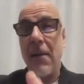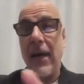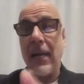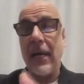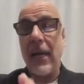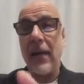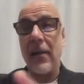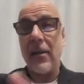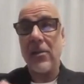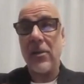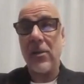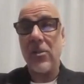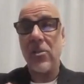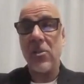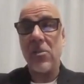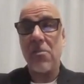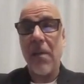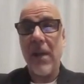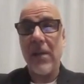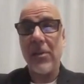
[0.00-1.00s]
making
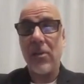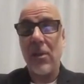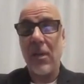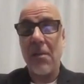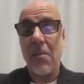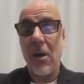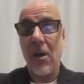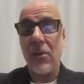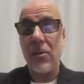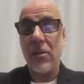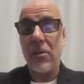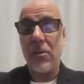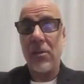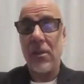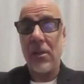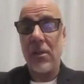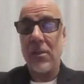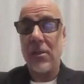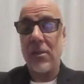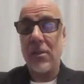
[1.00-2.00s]
decisions based on
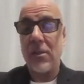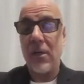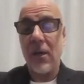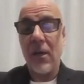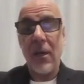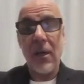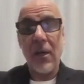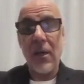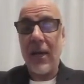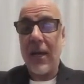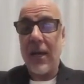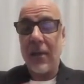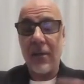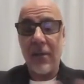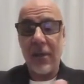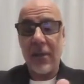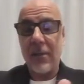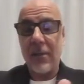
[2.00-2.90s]
emotions is the